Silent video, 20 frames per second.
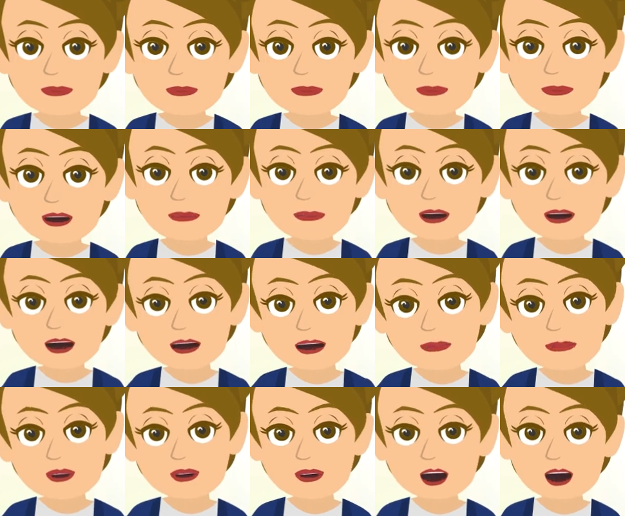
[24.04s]
it's not
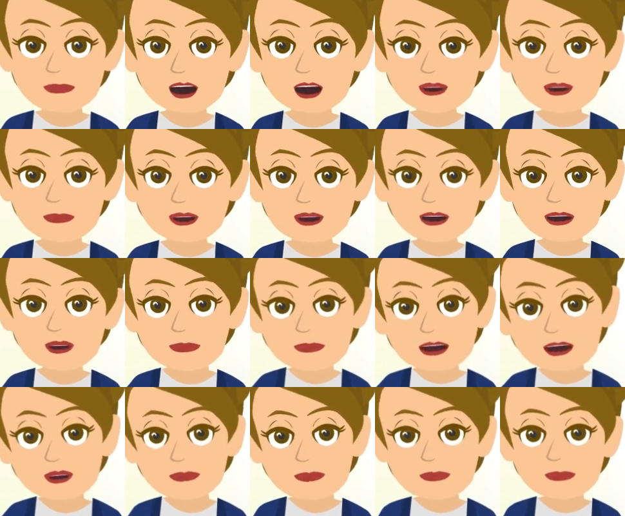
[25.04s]
the easiest thing to
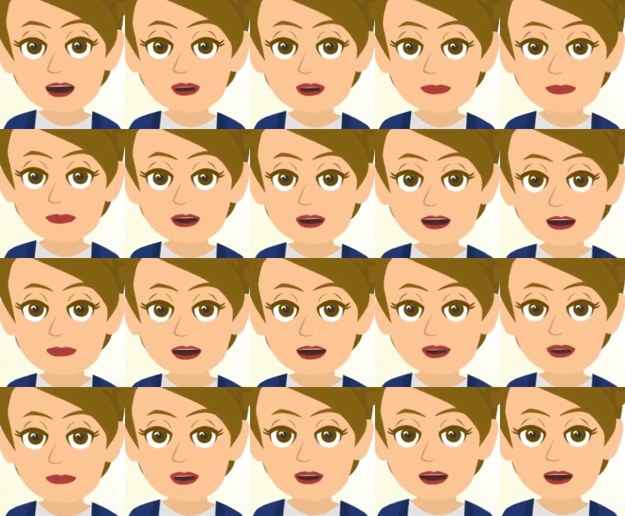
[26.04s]
understand how
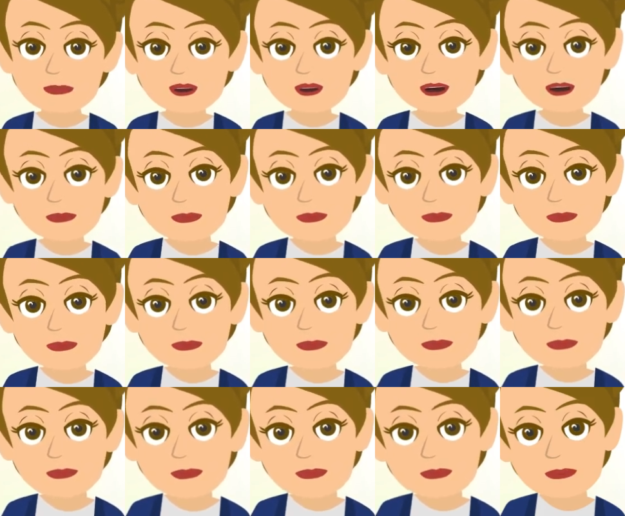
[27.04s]
it got there.
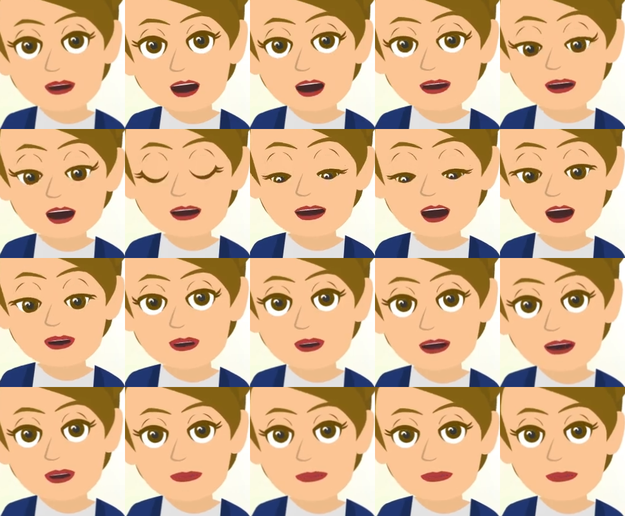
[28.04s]
But we want you to
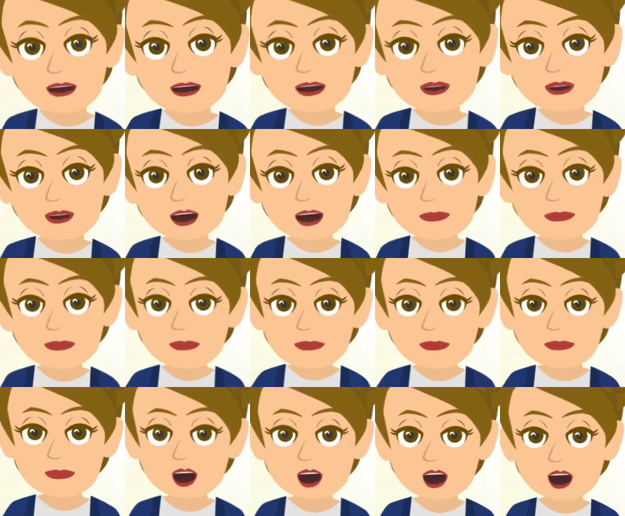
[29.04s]
understand
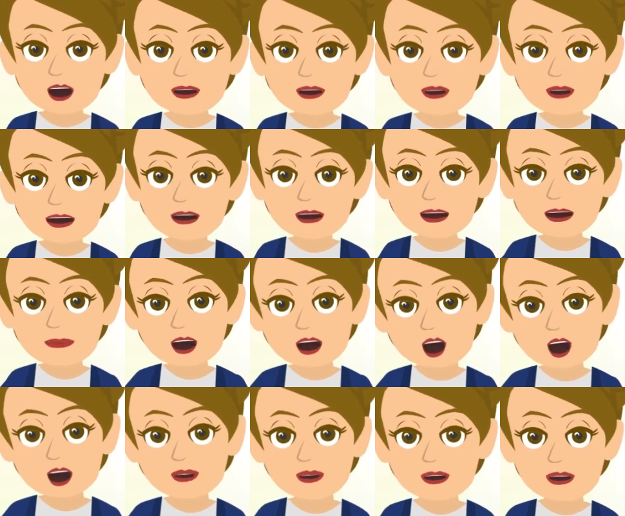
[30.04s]
that things are
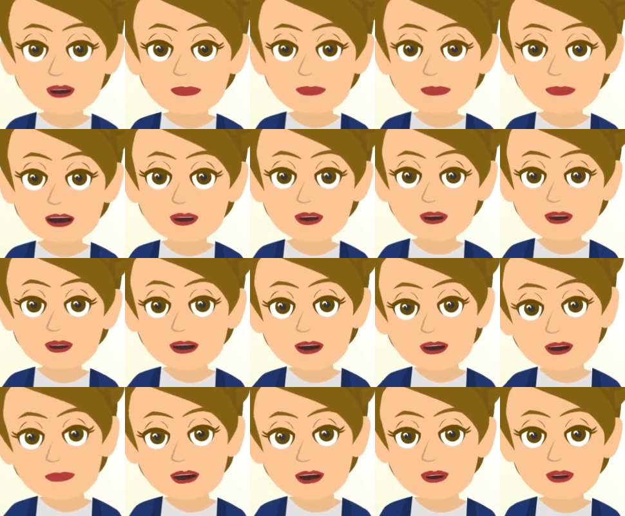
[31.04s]
changing because of your
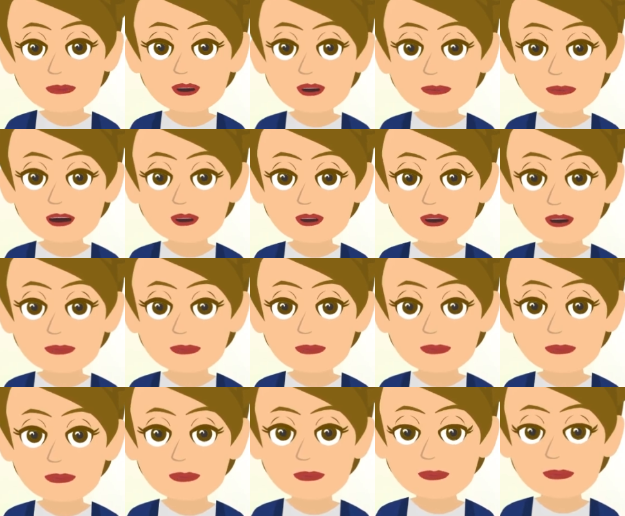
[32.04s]
attention to them.
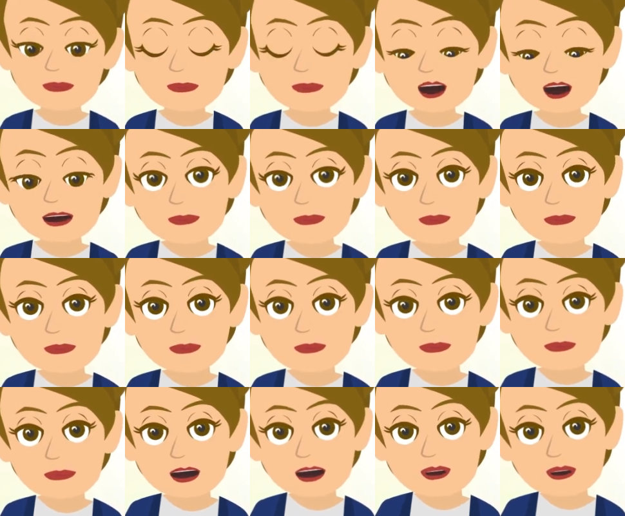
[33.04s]
So
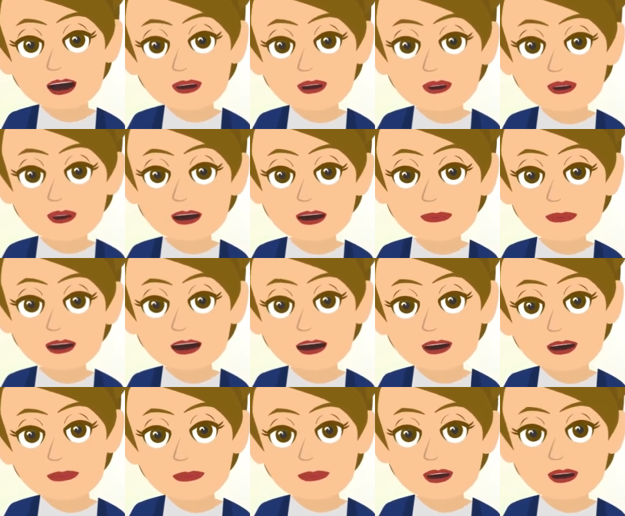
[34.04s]
vibrations are turning
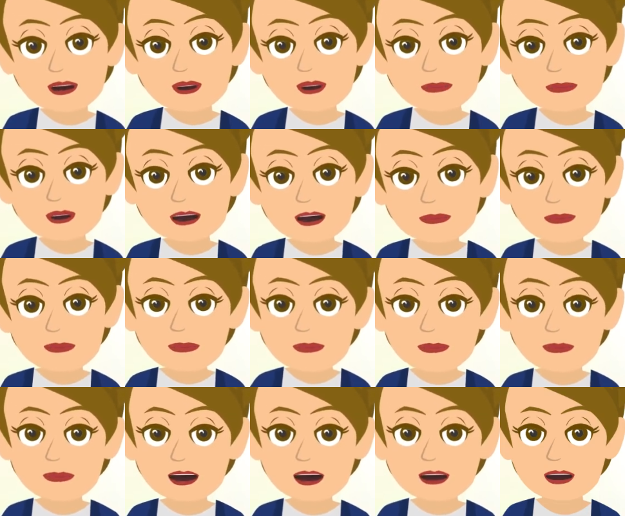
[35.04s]
to thoughts, and
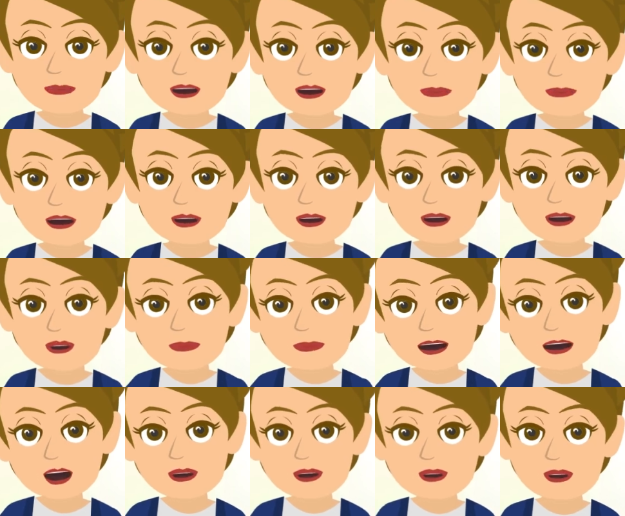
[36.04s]
thoughts are turning to
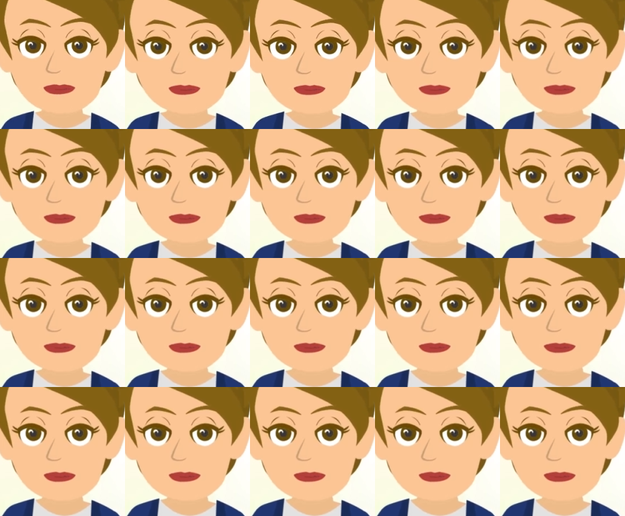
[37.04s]
things.